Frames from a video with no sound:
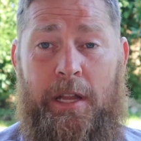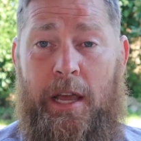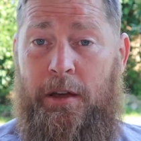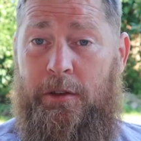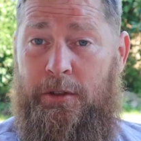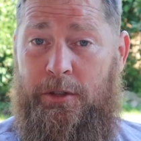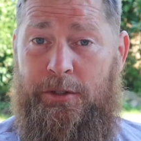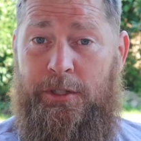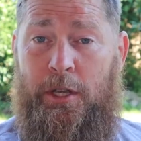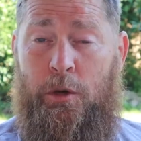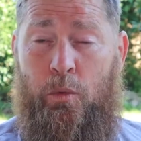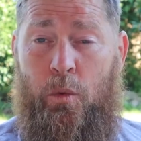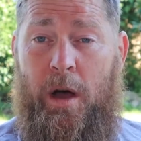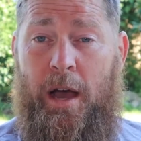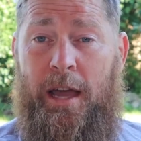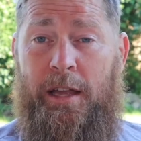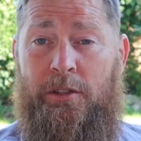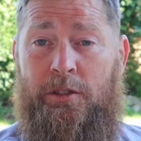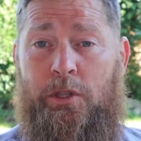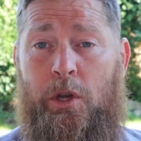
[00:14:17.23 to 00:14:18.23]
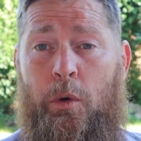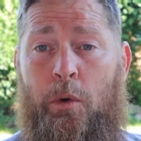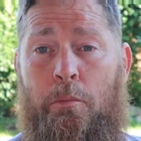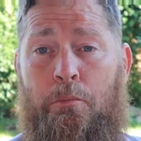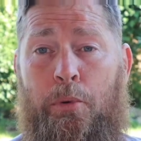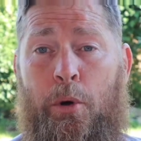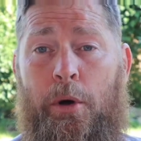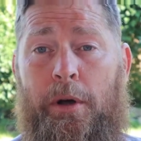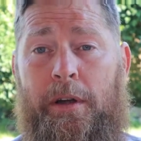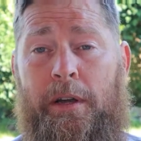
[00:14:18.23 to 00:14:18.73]
Now you see why it's so
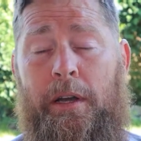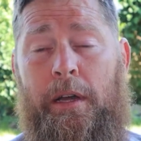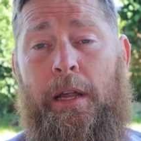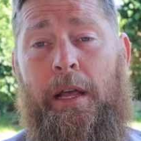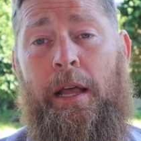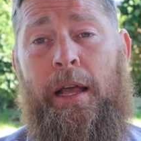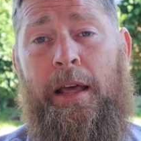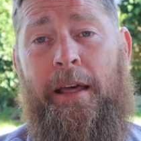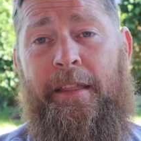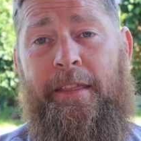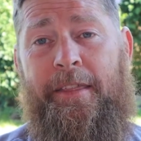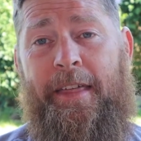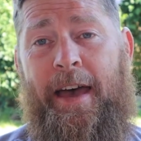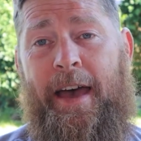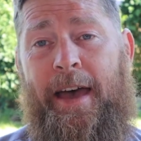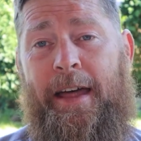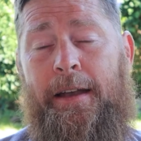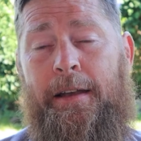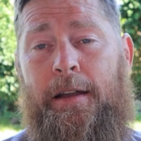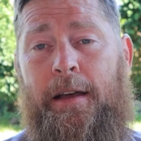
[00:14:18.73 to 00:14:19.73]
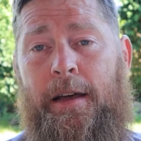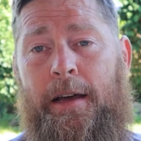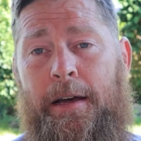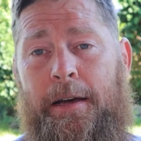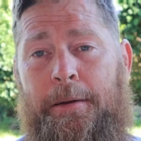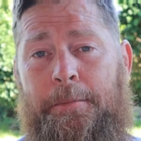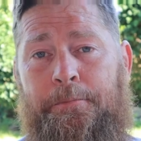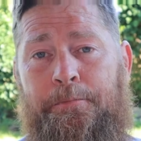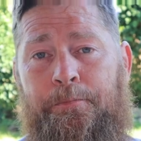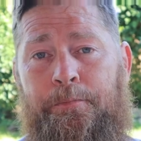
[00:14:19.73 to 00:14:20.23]
important that
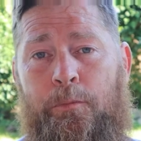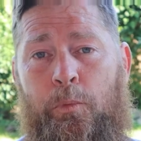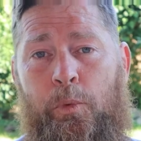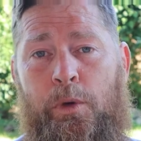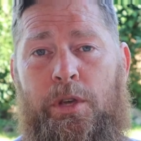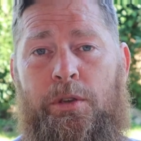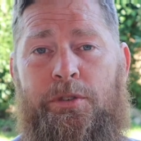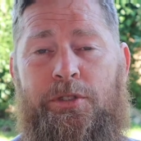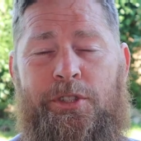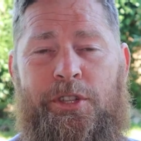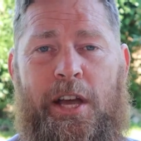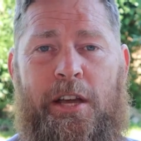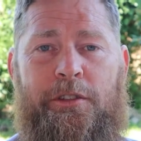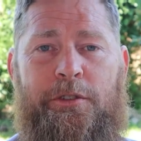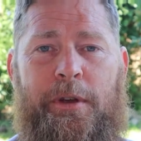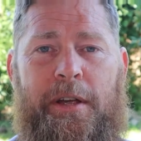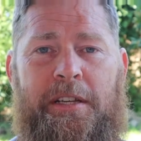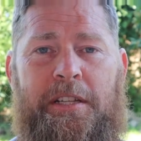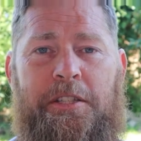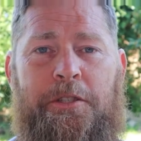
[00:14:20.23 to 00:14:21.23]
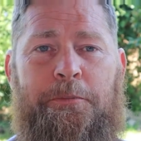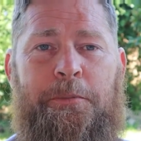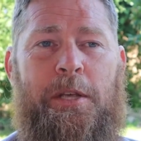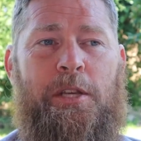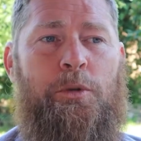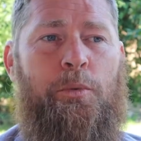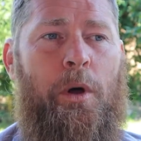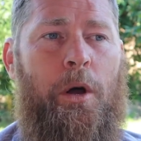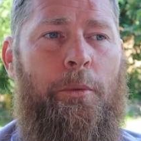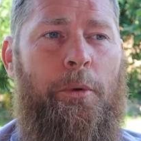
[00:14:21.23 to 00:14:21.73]
um, we use child-directed
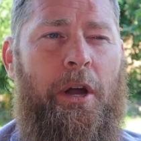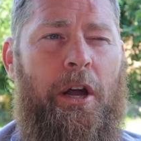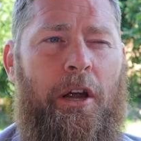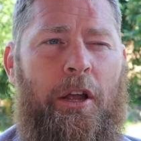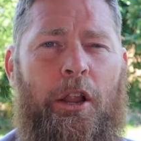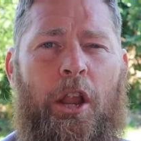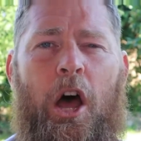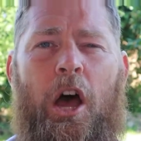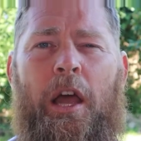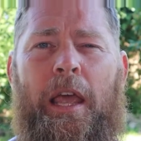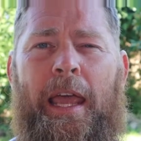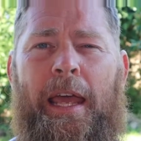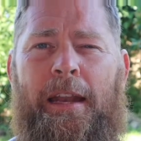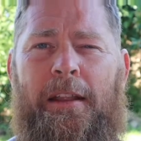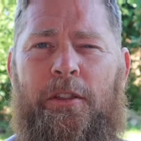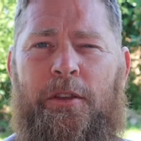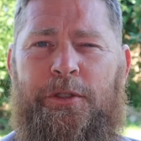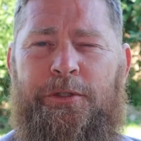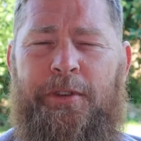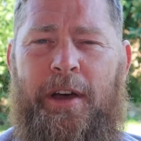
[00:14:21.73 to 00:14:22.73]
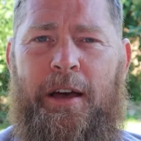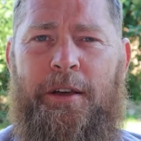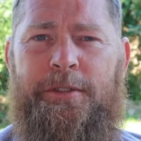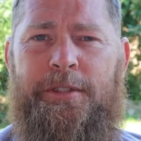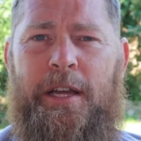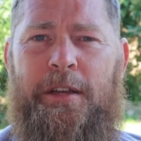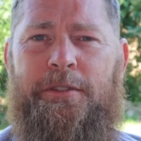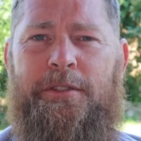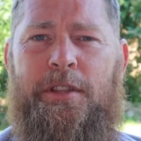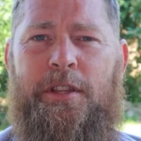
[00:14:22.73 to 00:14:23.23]
speech where we're elongating those vowel
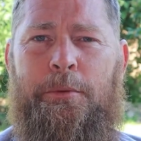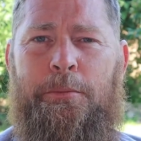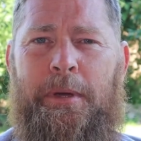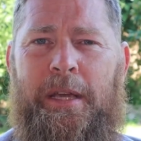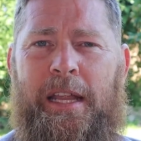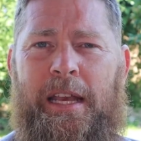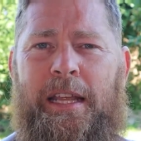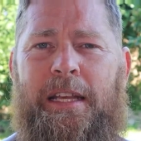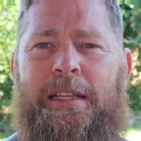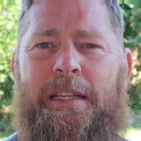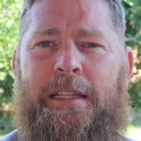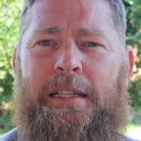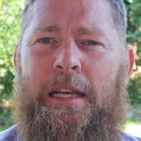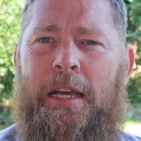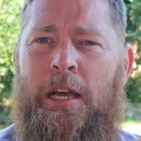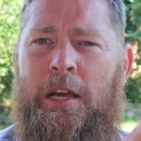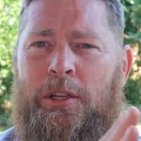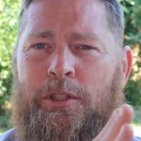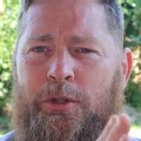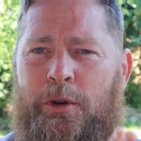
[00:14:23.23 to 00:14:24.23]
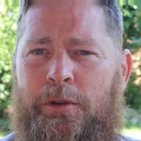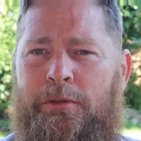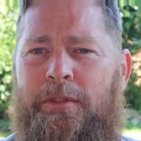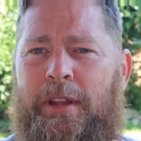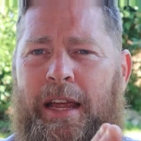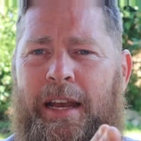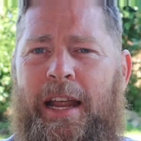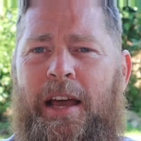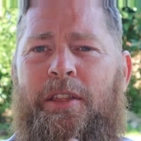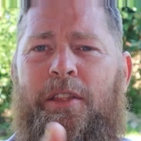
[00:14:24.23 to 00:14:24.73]
sounds and they're beginning to sort of
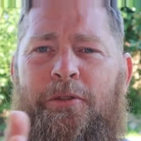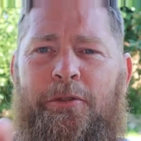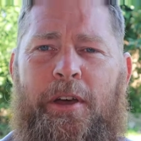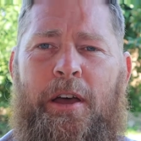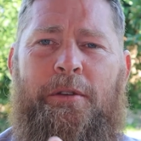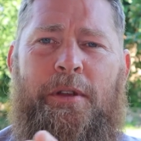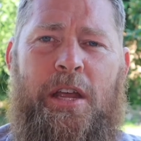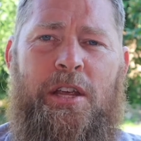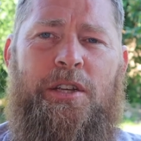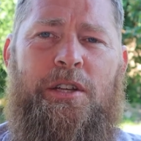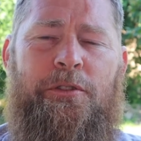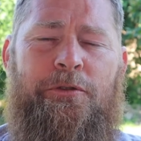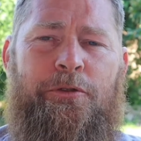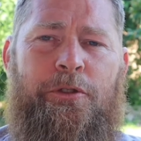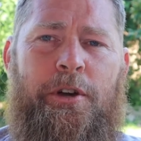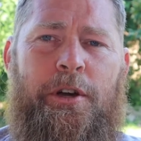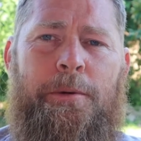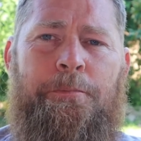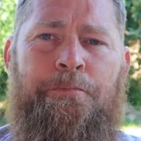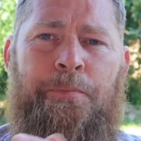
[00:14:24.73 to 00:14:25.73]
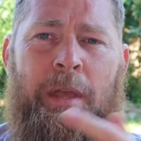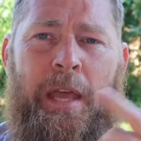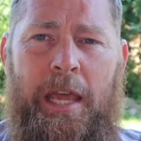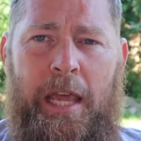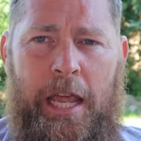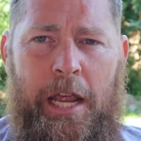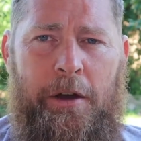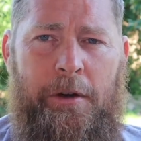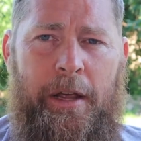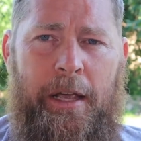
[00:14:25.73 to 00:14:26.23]
lay down the foundation for
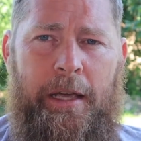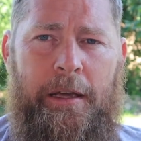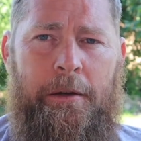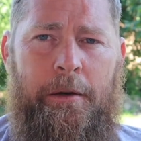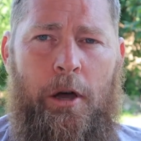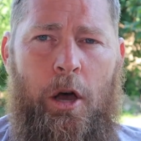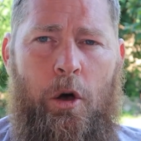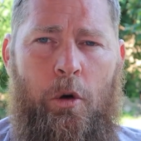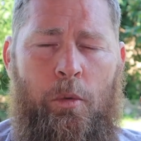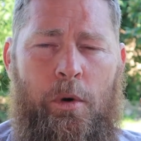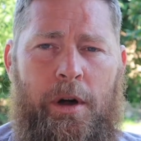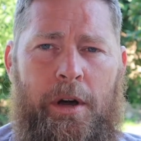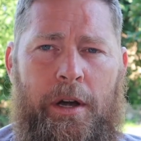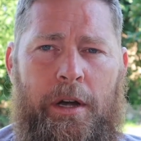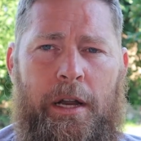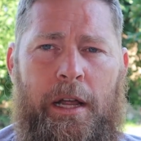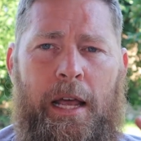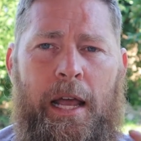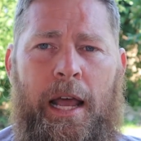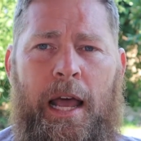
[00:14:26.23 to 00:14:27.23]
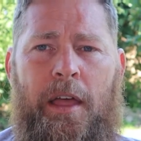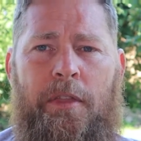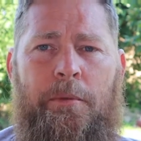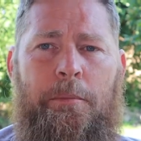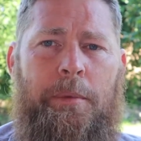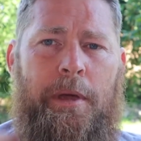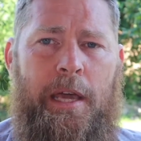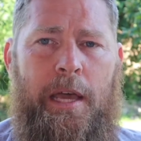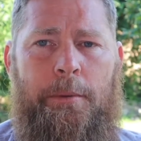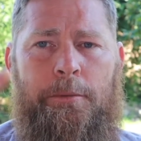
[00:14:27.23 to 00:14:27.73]
hearing a word and
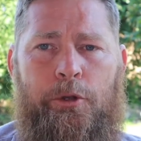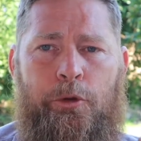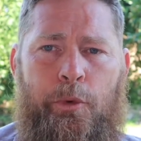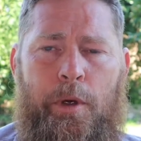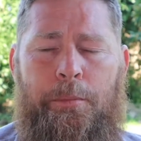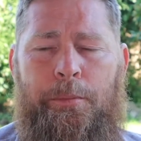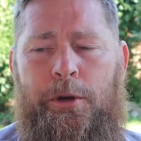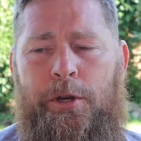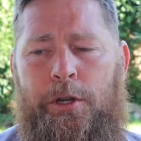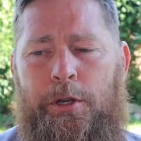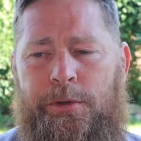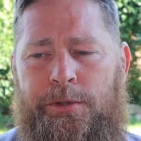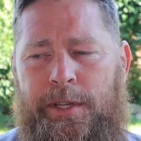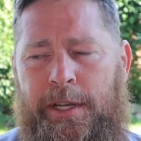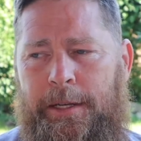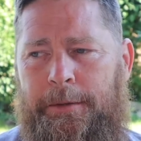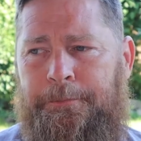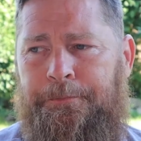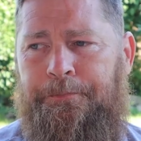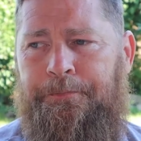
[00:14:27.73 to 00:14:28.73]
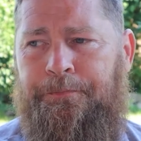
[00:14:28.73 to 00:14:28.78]
then being able to reproduce it.